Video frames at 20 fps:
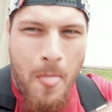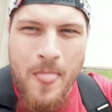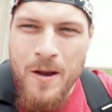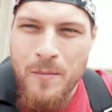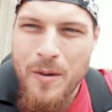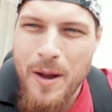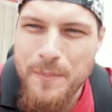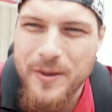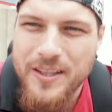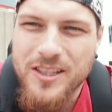there
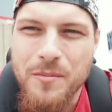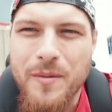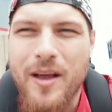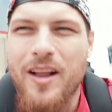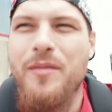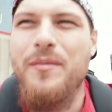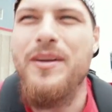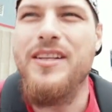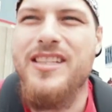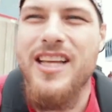might be some
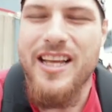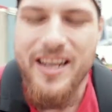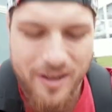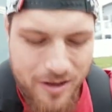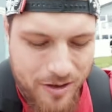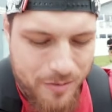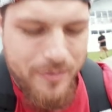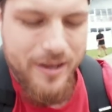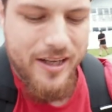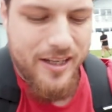elements that
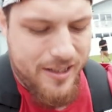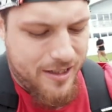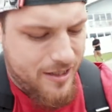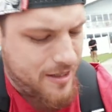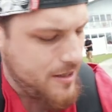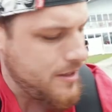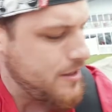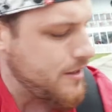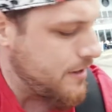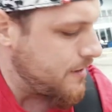he'll miss.